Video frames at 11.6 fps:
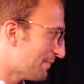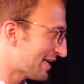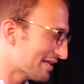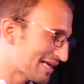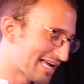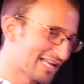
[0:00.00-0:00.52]

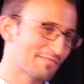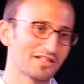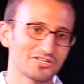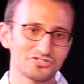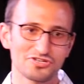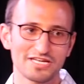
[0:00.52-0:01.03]
But in the
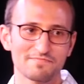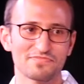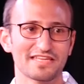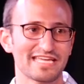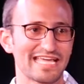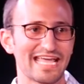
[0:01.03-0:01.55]
military,
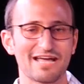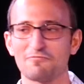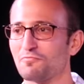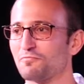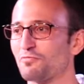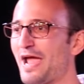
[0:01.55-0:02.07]

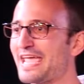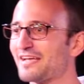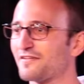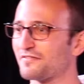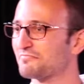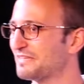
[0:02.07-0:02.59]
rank,
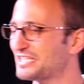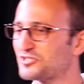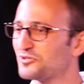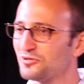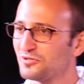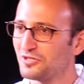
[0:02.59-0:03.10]
it's
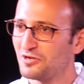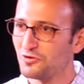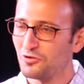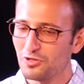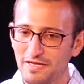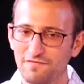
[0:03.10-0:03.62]

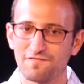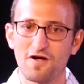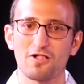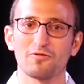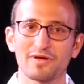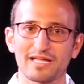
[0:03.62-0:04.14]
all about
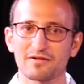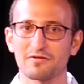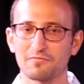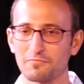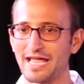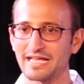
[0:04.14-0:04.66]
following
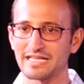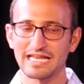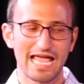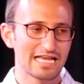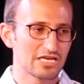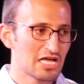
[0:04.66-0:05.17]
rank,
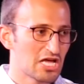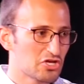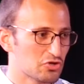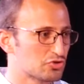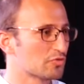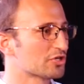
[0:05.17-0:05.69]
and
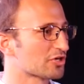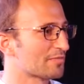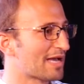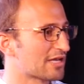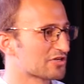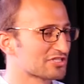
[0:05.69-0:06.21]
you do what your
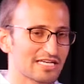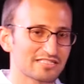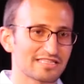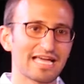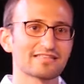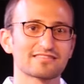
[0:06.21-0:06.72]
commander says,
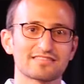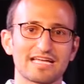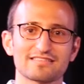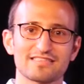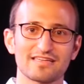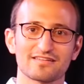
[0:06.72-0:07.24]
and that's
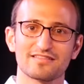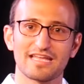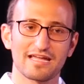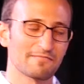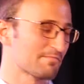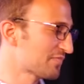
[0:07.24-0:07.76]
the end of the
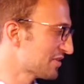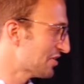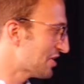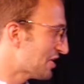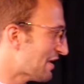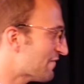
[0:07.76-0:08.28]
day.
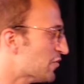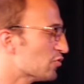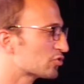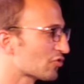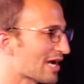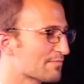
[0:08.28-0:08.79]
If you
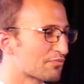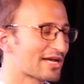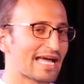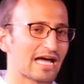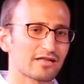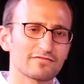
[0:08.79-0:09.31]
try and
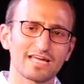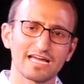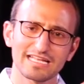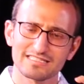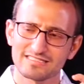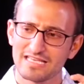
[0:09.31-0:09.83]
break out of
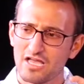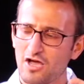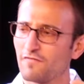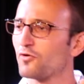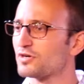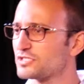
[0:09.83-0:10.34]
that, it's,
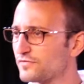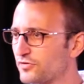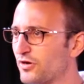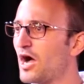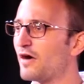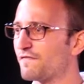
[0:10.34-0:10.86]
of course, if
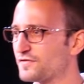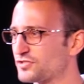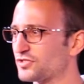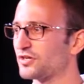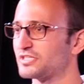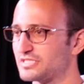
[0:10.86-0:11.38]
you're an
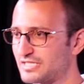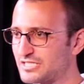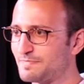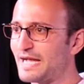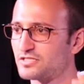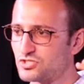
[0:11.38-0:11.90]
officer, it's
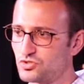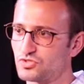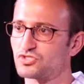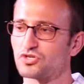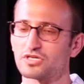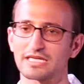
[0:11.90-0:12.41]
expected to a
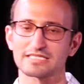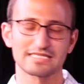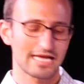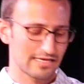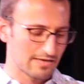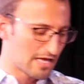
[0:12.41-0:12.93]
certain
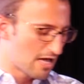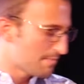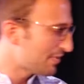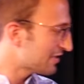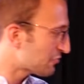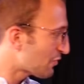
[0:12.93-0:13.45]
extent,
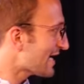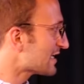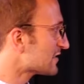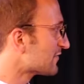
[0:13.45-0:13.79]
but rank